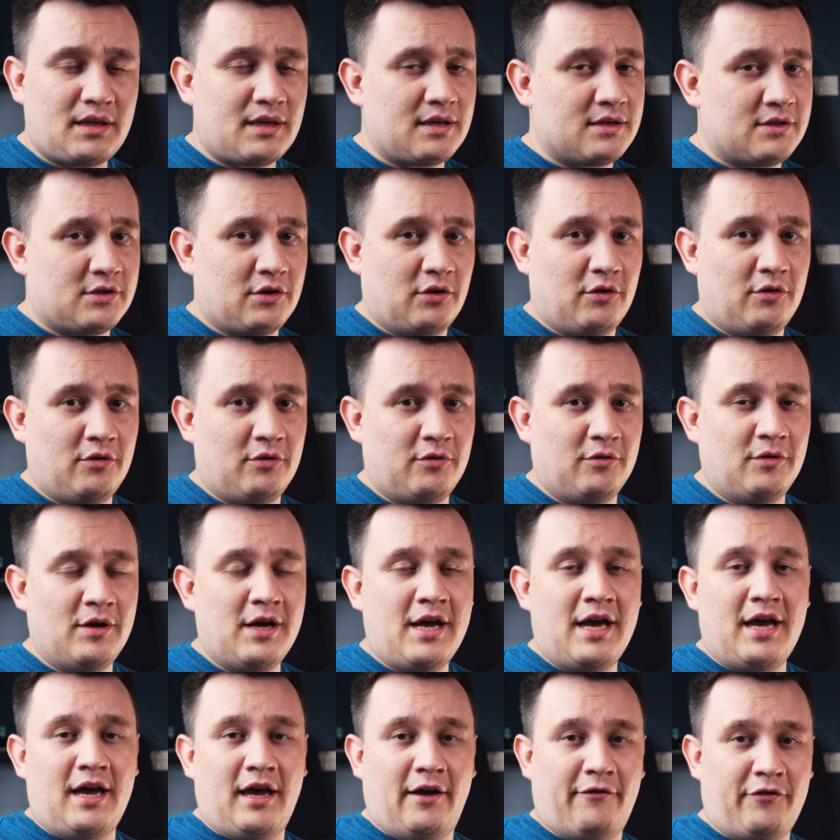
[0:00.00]
So
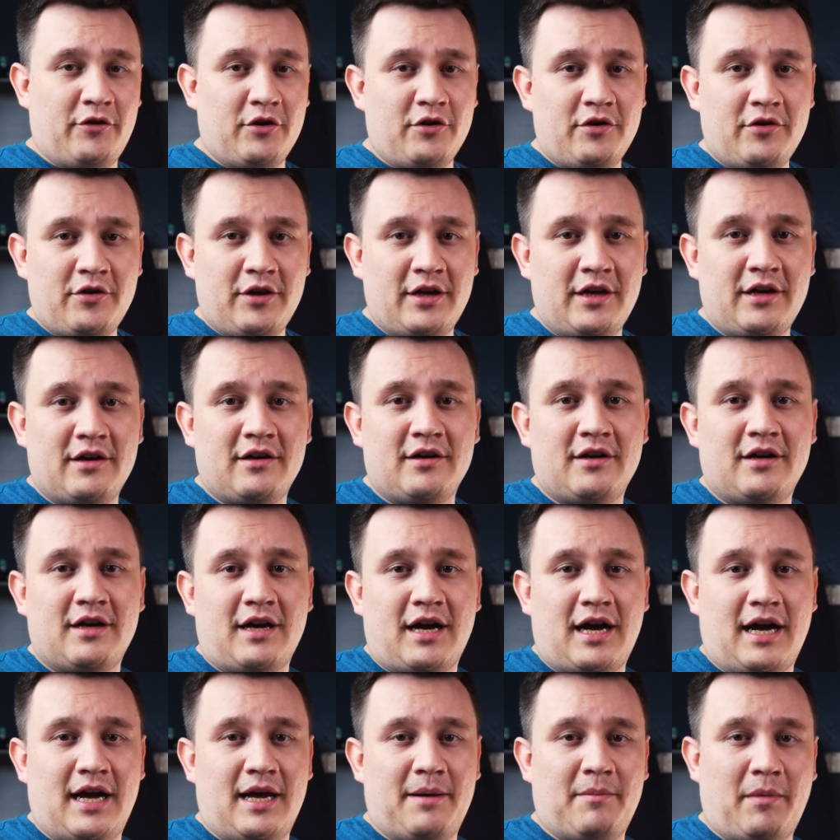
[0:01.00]
if you're new
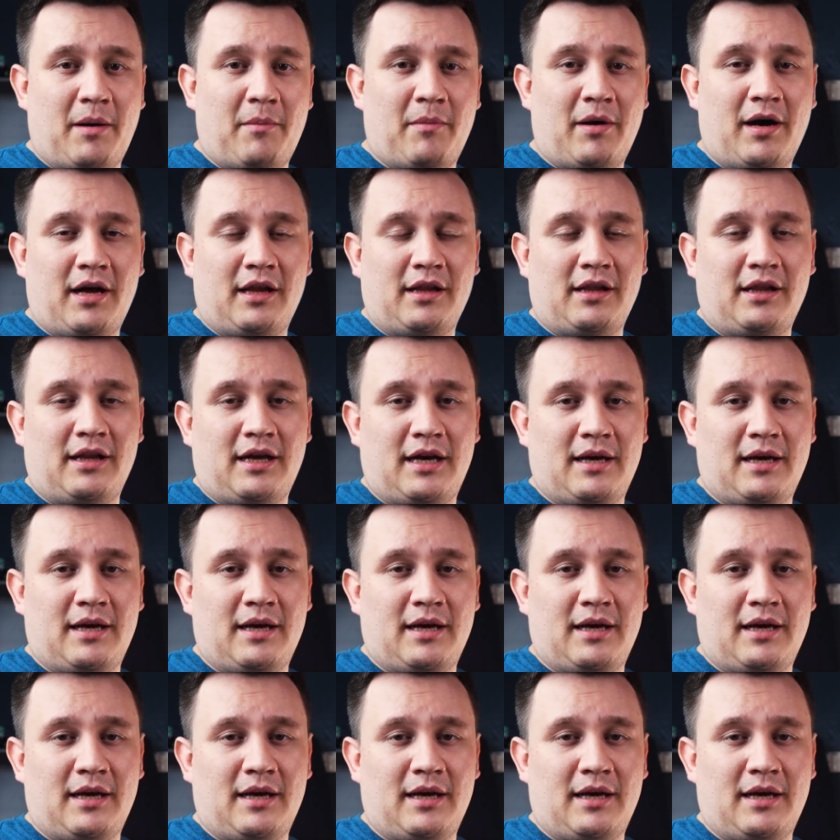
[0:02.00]
here, I'm Amal.